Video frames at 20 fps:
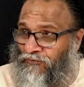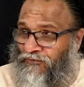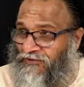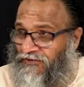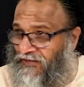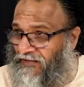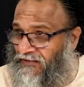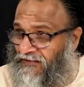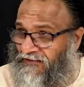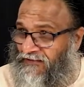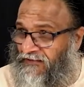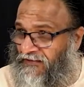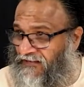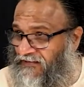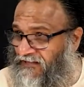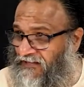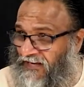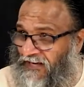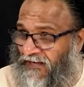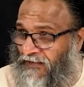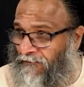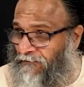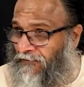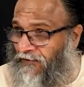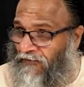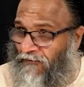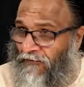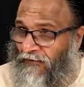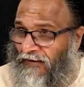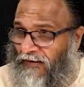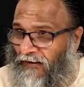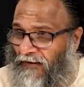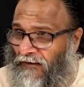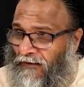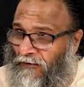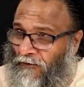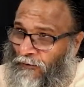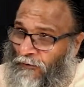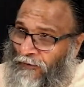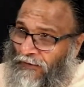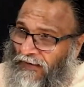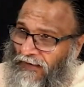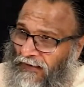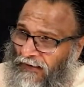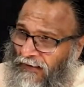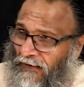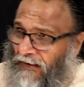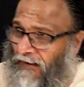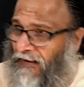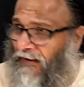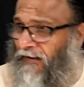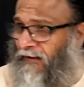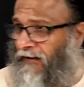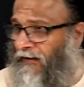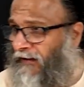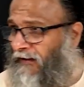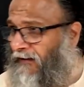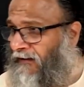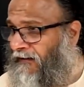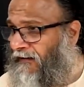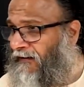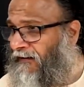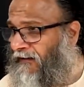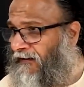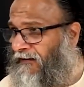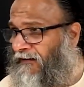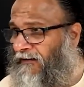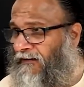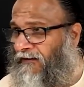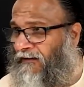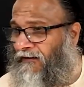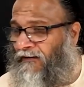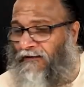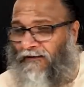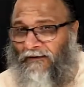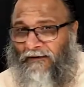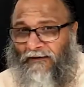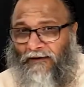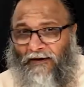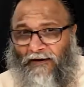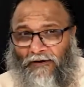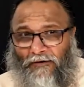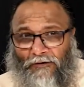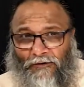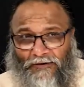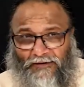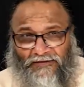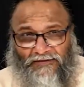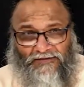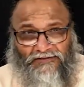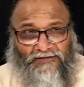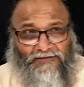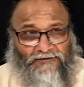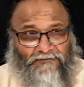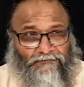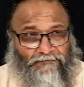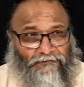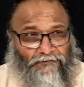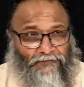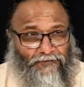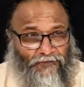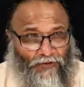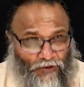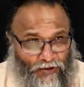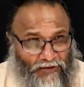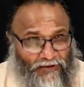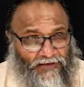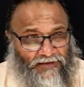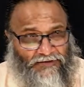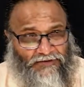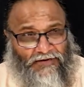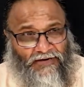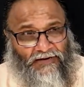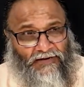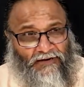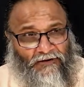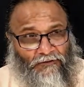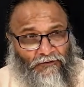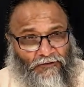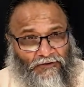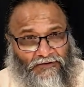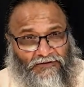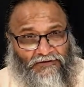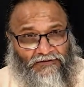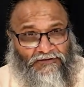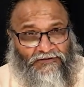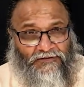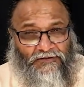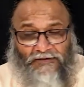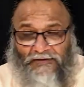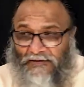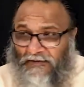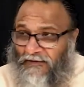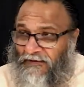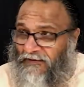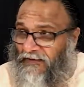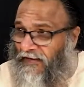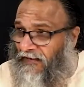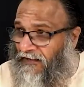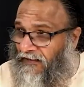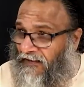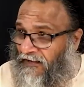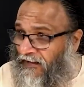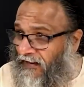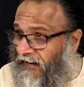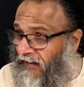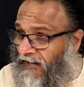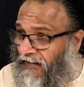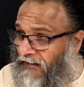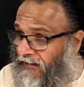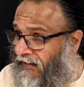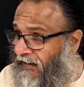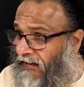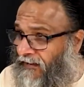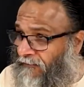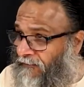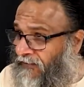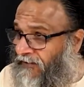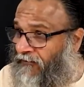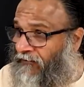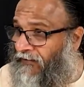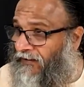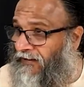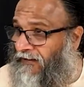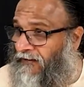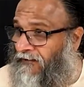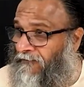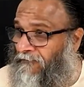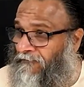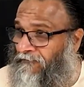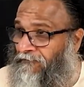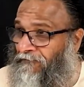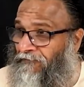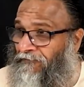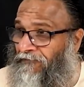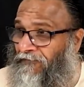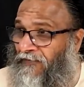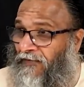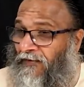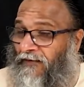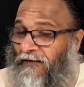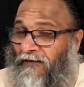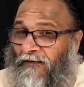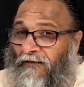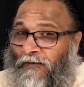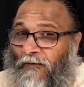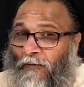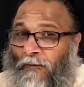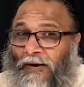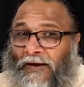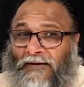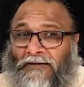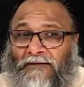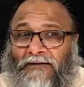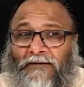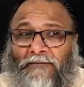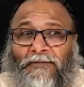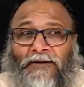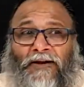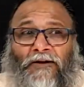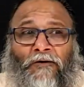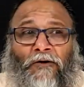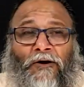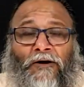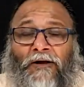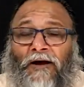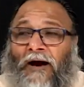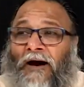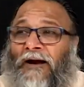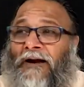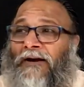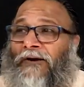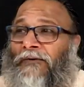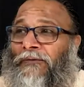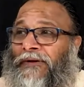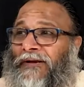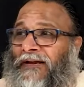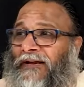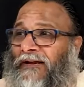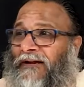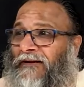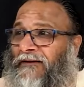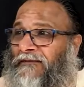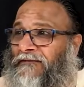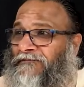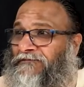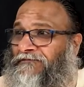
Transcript: two states, the state between knowing and ignorance, knowledge and ignorance, that gray area in between. Why is it being called unknowing?